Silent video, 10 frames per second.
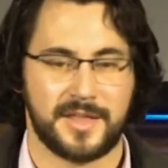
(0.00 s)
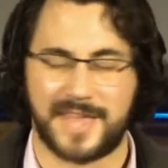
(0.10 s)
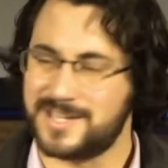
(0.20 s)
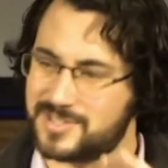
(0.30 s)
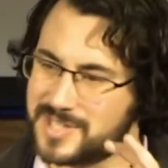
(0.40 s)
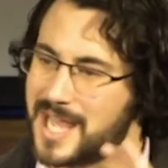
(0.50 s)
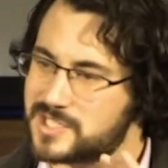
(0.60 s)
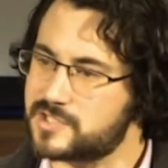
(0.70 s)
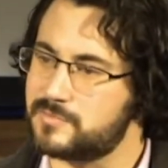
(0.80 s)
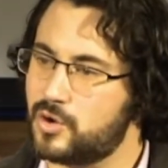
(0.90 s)
They start
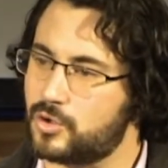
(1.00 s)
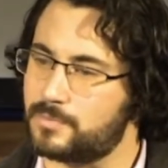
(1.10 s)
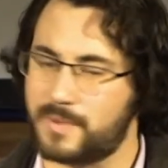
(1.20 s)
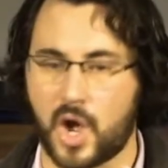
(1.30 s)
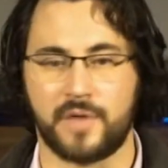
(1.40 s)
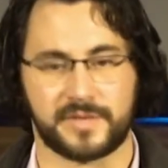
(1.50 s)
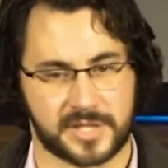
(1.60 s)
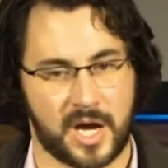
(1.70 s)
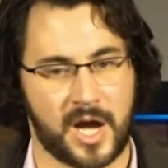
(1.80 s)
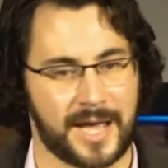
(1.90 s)
small, but over
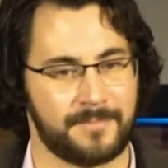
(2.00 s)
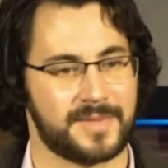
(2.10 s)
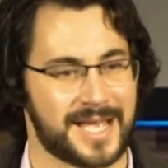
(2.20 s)
time